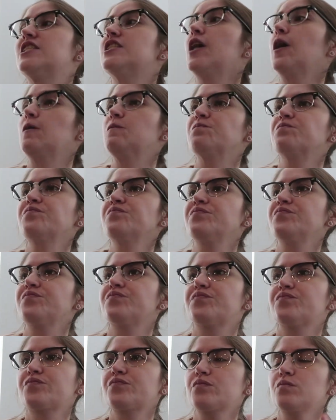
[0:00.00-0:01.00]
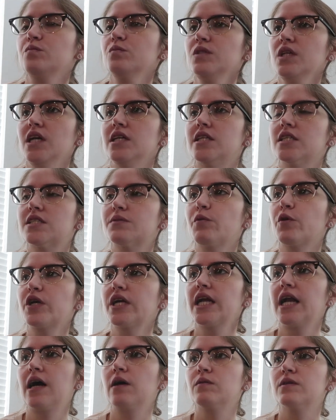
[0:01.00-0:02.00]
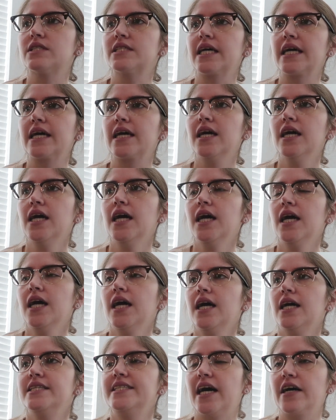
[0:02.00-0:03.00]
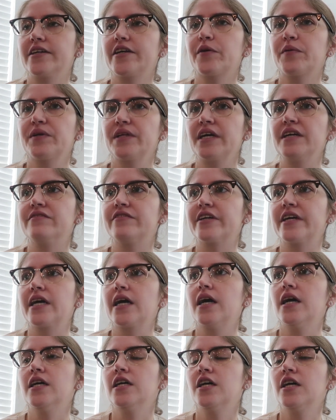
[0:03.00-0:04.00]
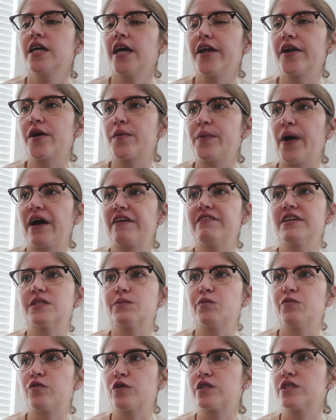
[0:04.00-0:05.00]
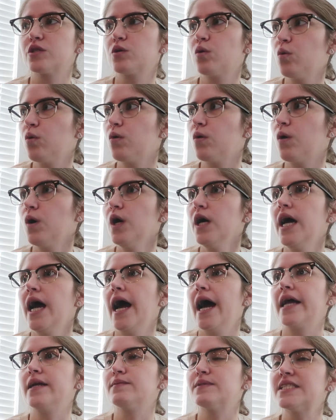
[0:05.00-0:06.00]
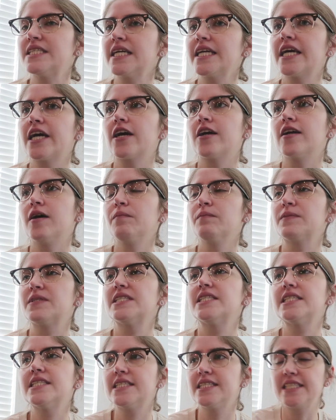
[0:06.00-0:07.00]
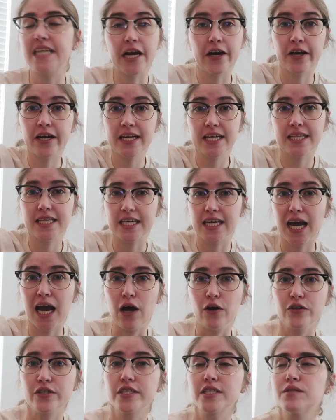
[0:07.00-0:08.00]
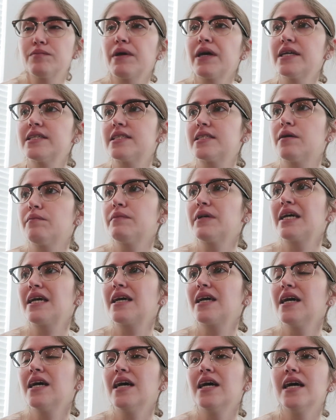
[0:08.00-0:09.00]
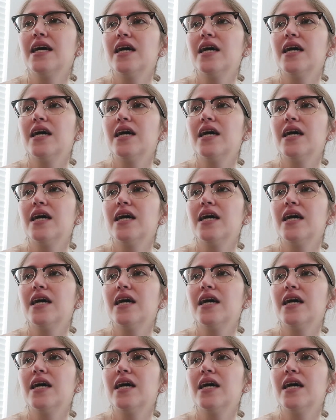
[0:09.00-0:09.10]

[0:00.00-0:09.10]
so this morning I was like down here with Avery getting her breakfast before school, and I'm sitting here and I'm staring at the counter space and I'm like,